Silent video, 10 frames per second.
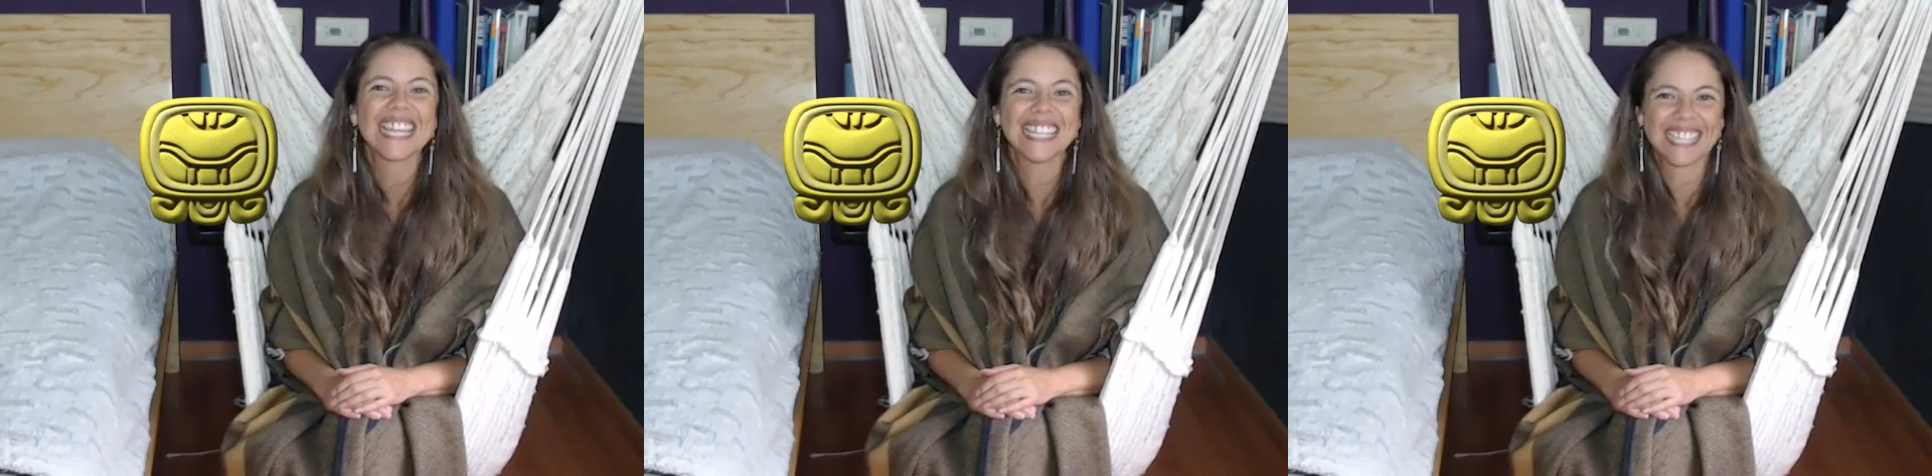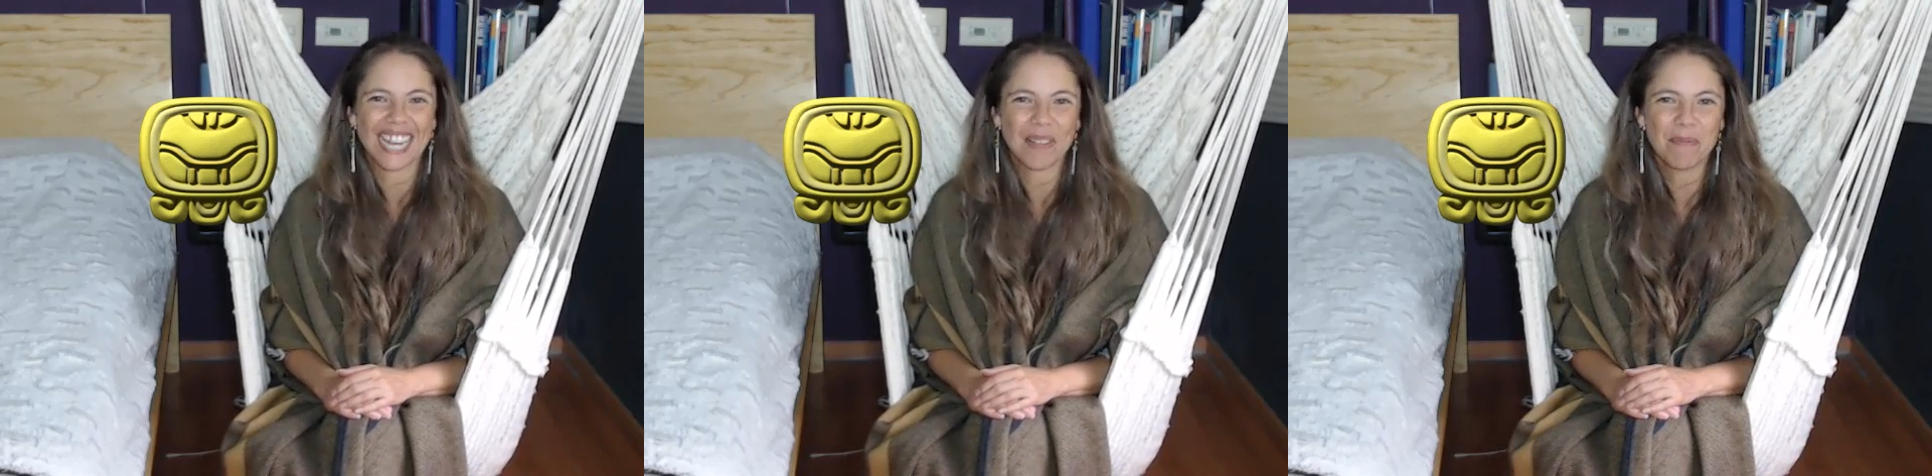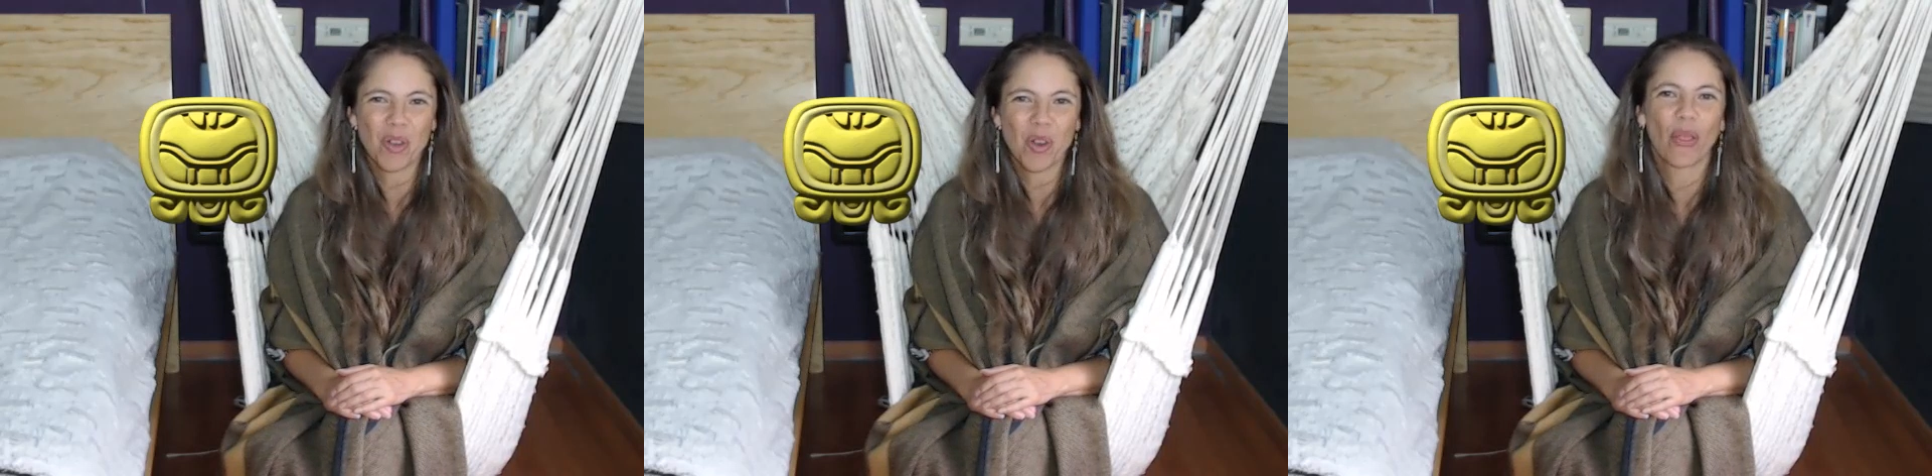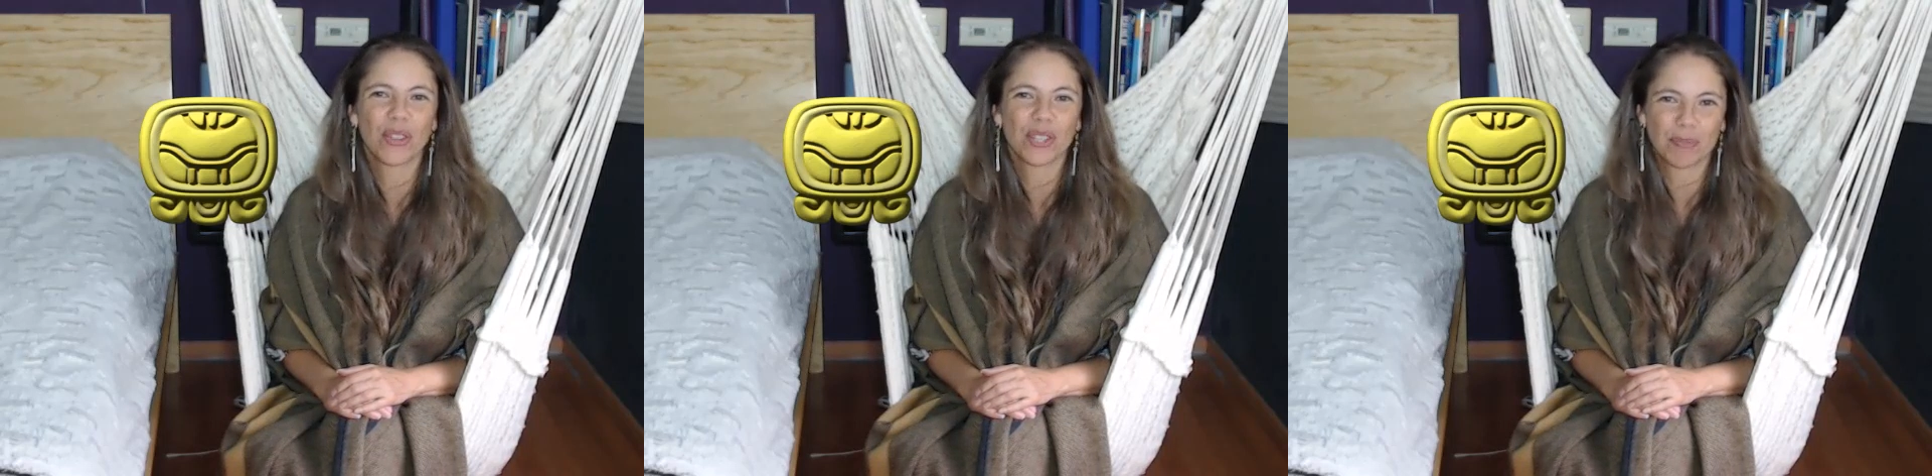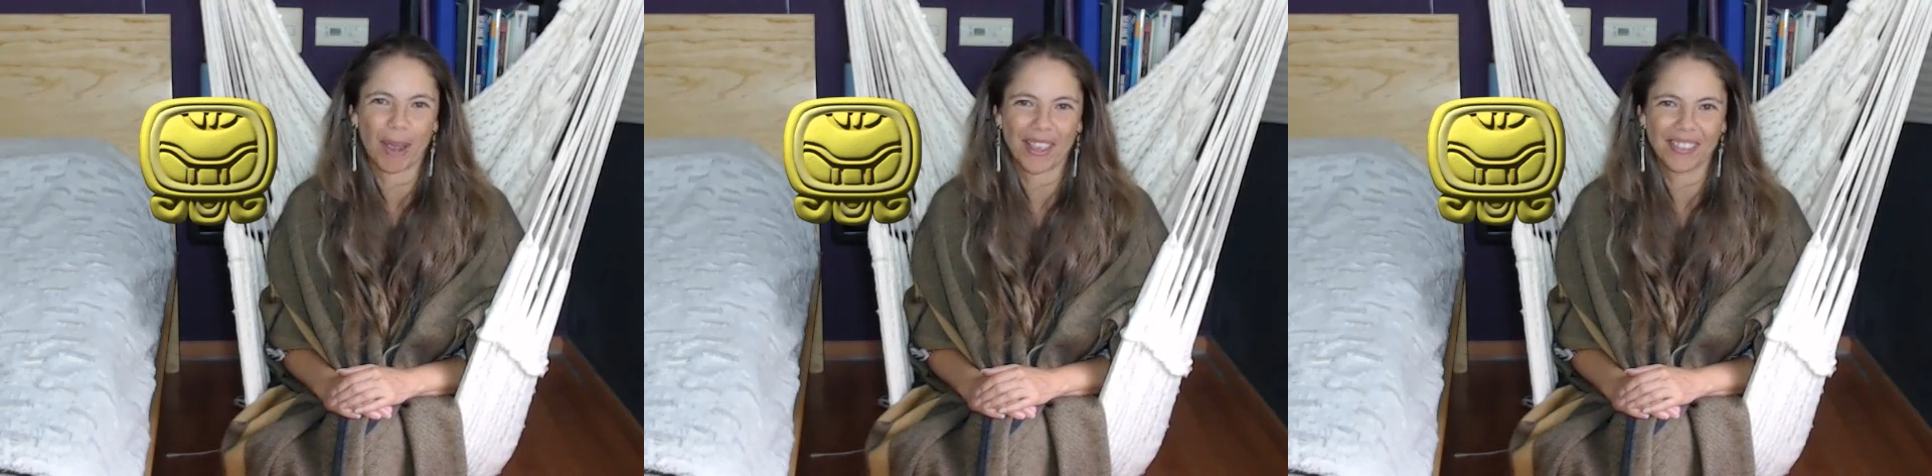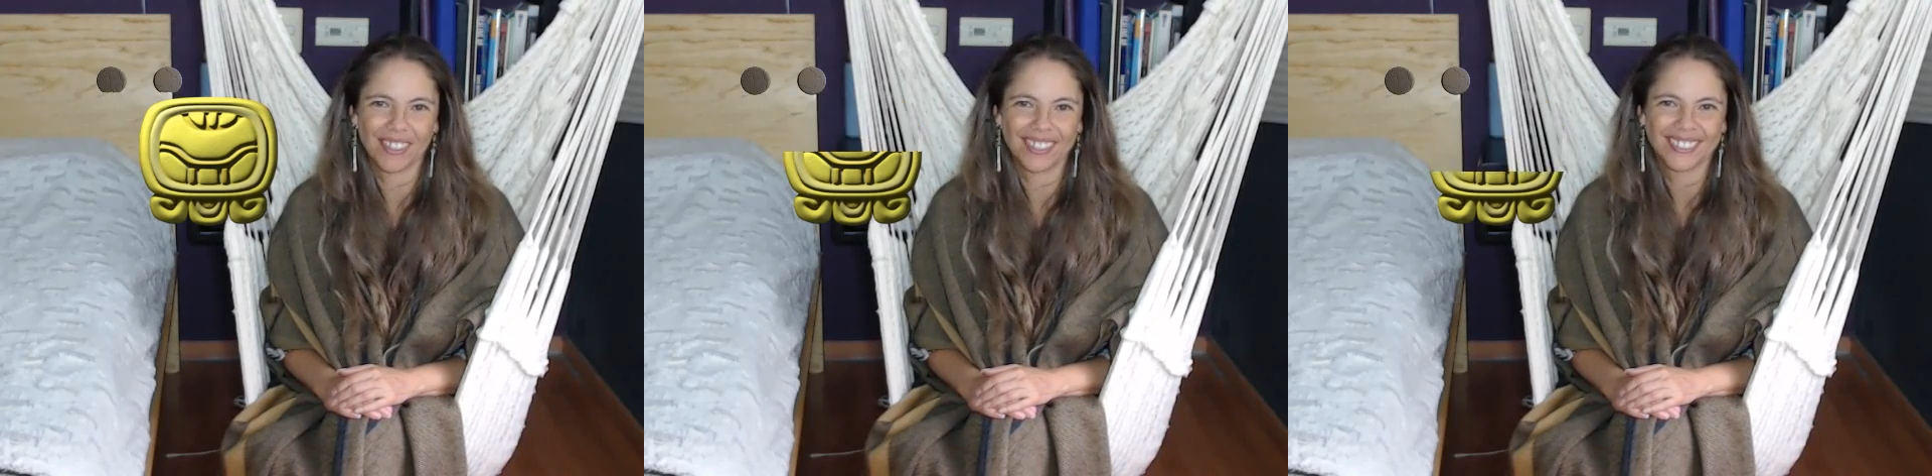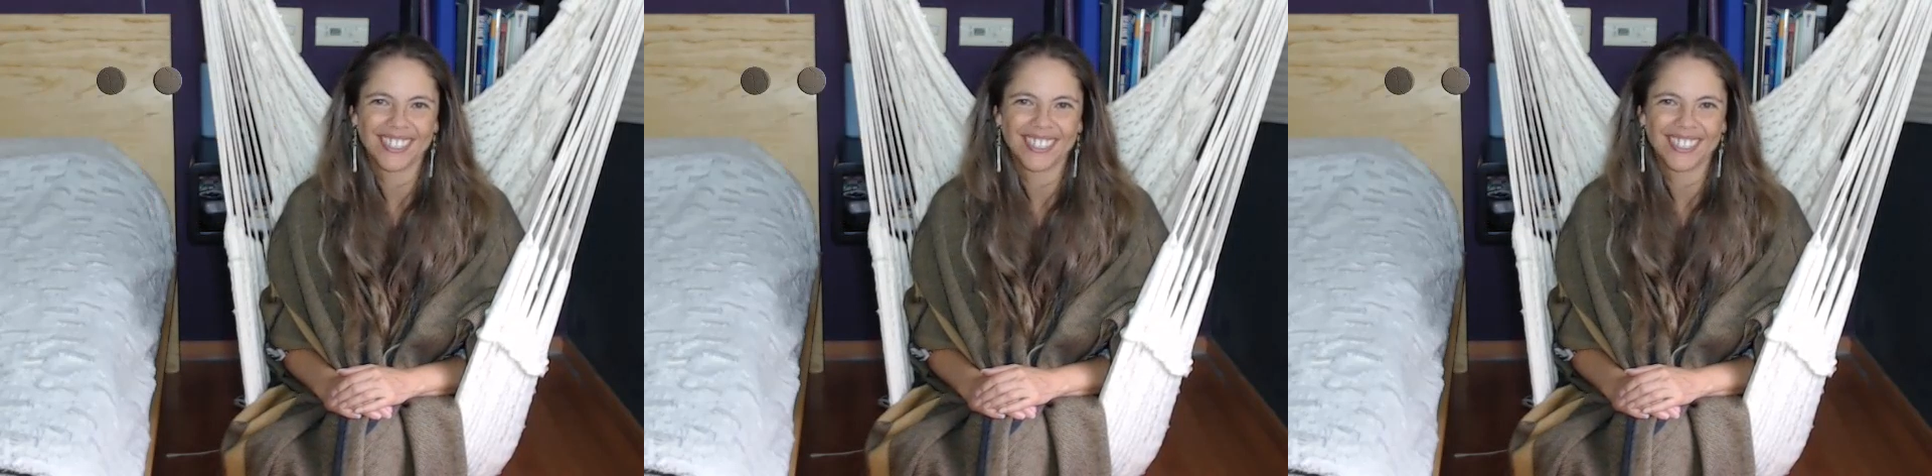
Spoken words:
his animal, the spider.